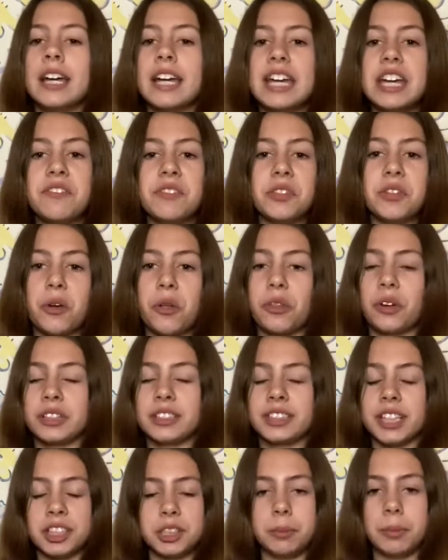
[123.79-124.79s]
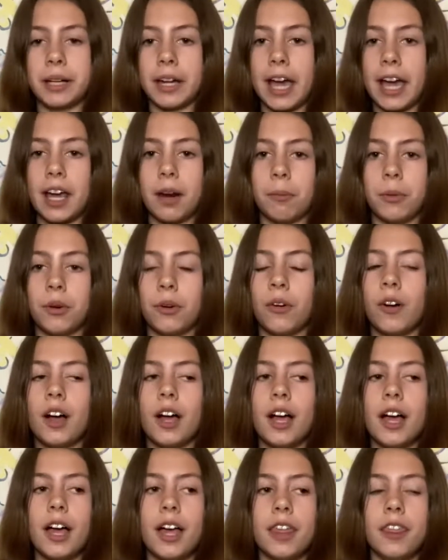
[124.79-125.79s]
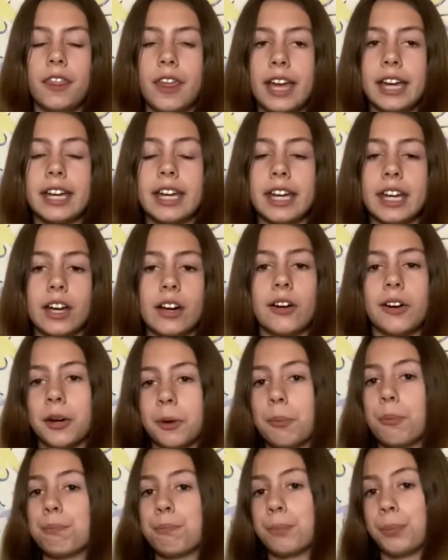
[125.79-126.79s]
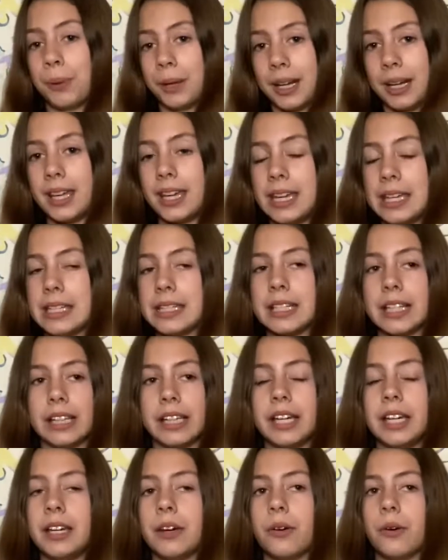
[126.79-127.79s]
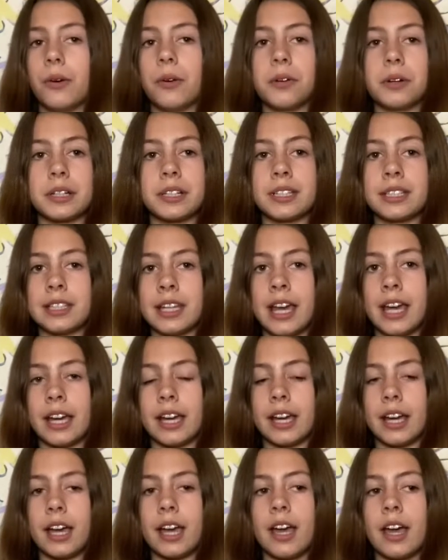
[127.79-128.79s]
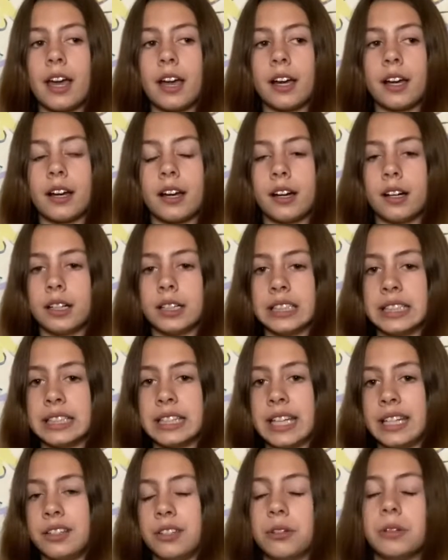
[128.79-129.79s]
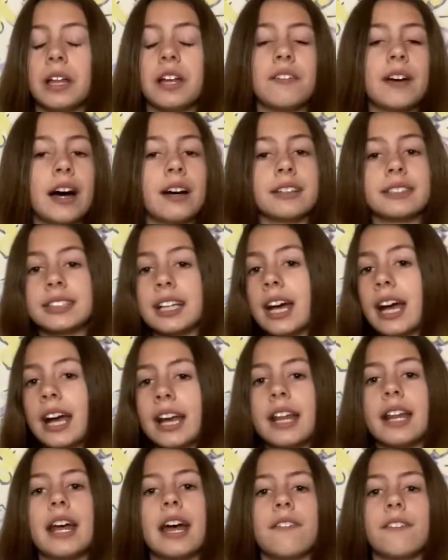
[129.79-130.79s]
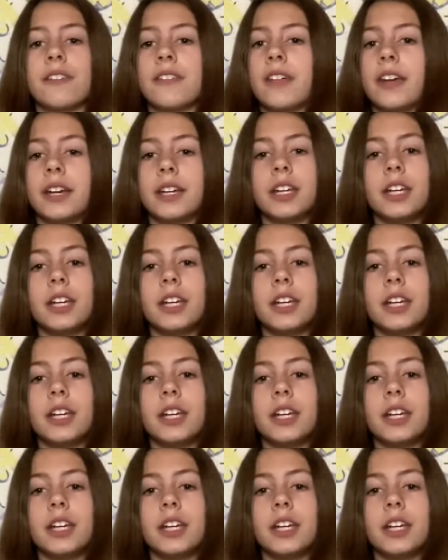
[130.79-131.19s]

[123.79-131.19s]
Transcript: Even though they're such a big animal, they can get hurt pretty easily or sick because they do live outside and everything,